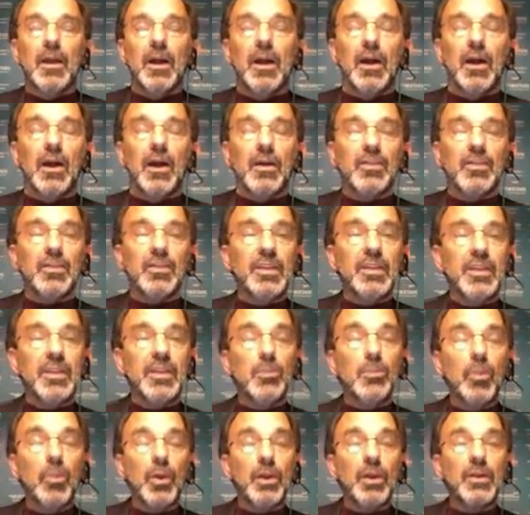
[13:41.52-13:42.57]
The teeth
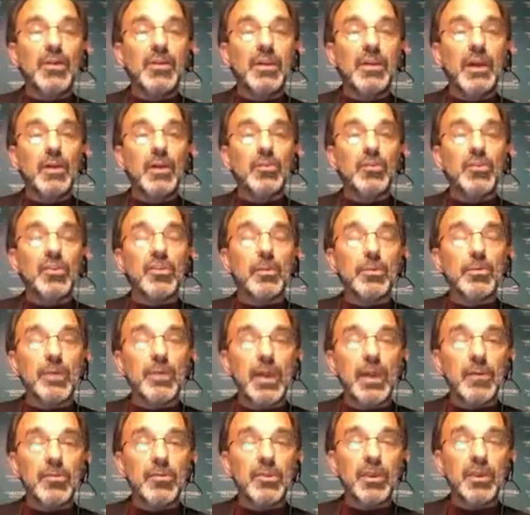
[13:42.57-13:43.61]
break down.
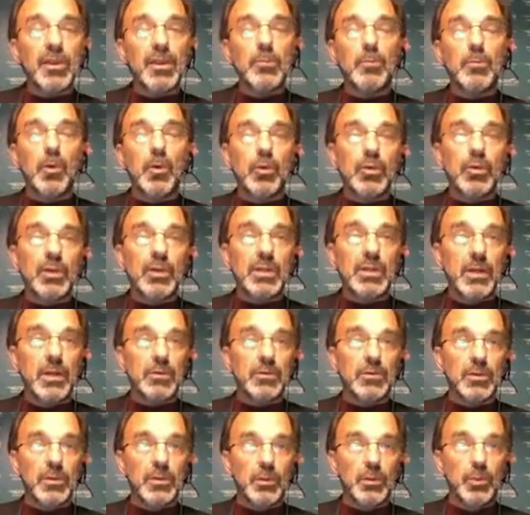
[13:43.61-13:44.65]
Sometimes they are broken
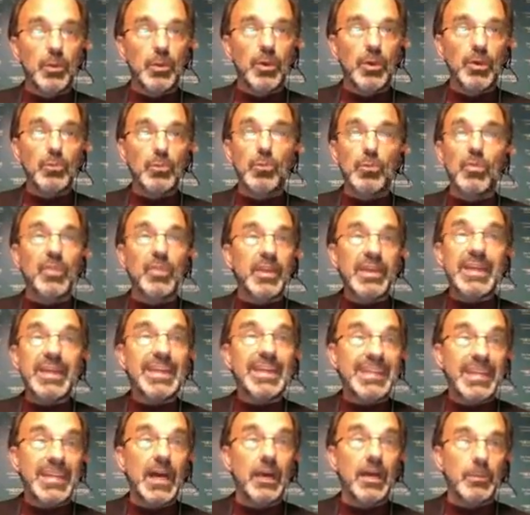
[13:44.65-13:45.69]
down to the point where they
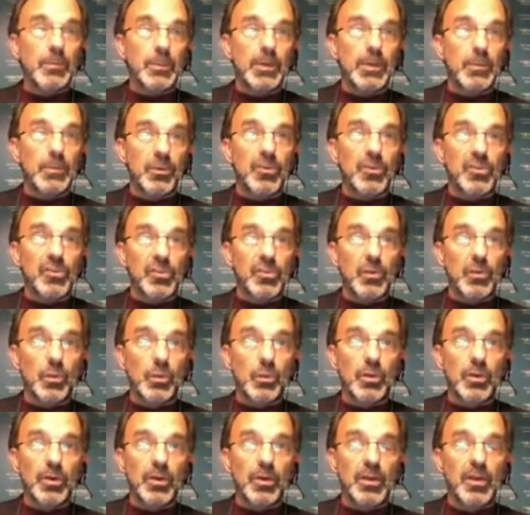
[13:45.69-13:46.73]
cannot be
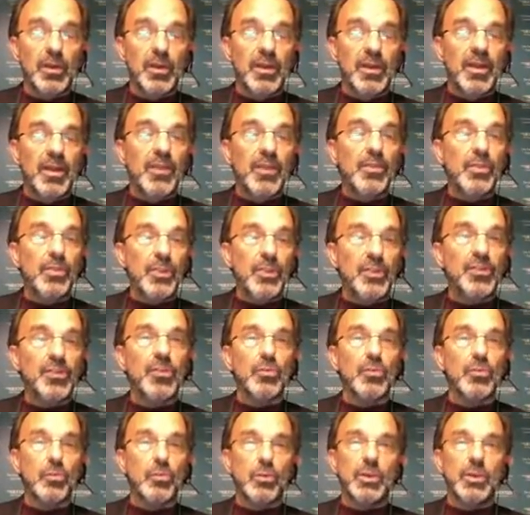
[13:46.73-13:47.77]
restored, and this
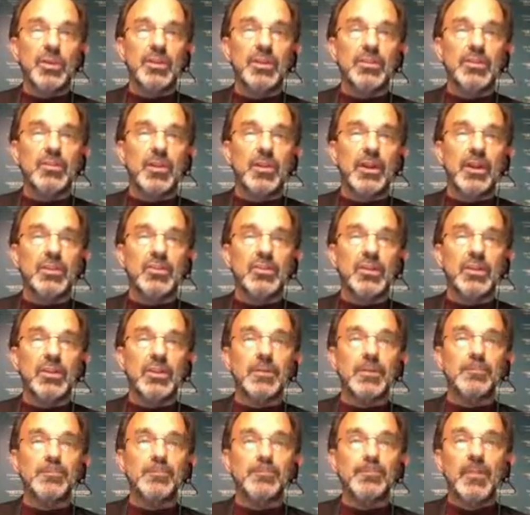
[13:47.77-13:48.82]
is really tragic.
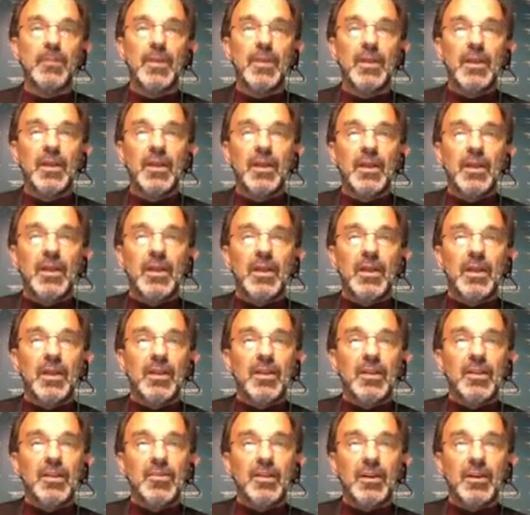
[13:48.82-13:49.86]

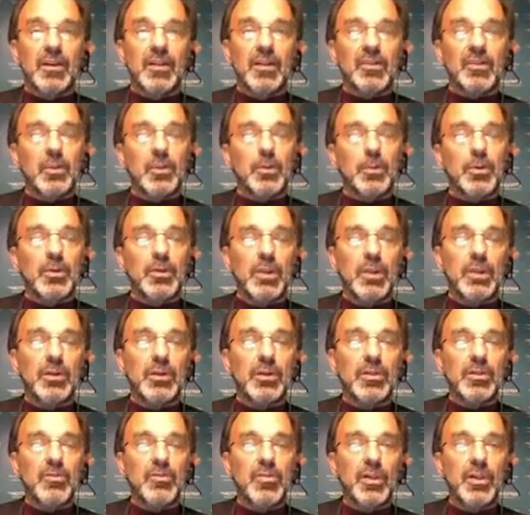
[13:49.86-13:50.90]
It's a
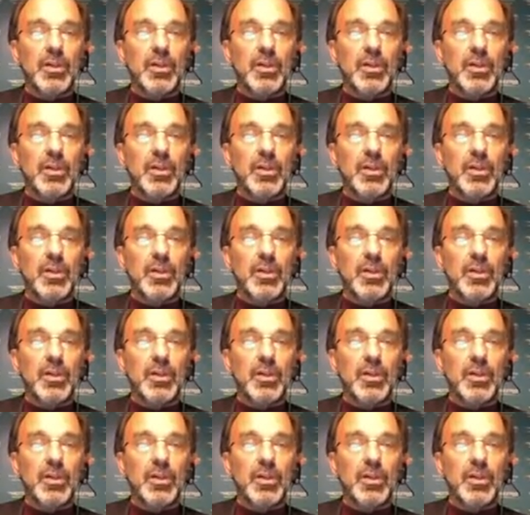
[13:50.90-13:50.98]
particularly